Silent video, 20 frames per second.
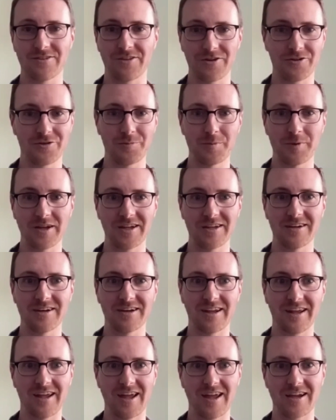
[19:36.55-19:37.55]
There's
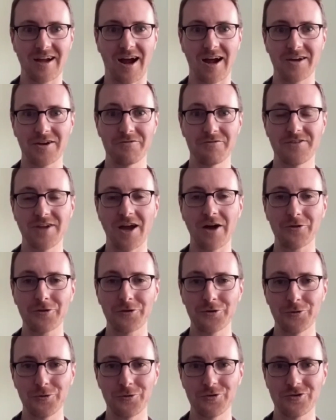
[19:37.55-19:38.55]
been a kind of
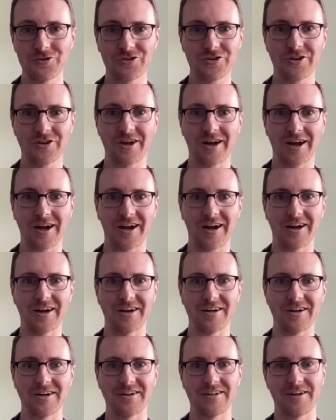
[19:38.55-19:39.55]
deluge
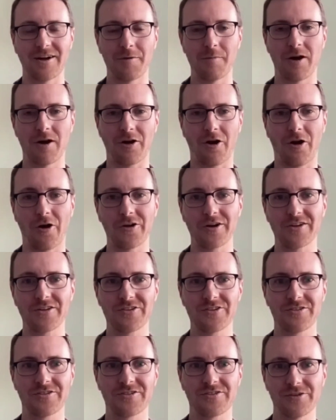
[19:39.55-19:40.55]
among
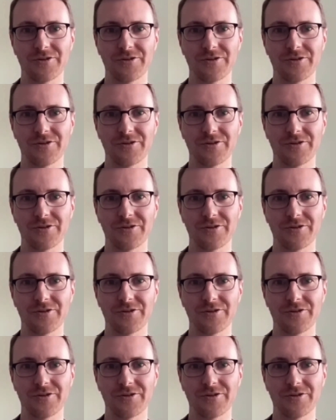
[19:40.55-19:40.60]
artists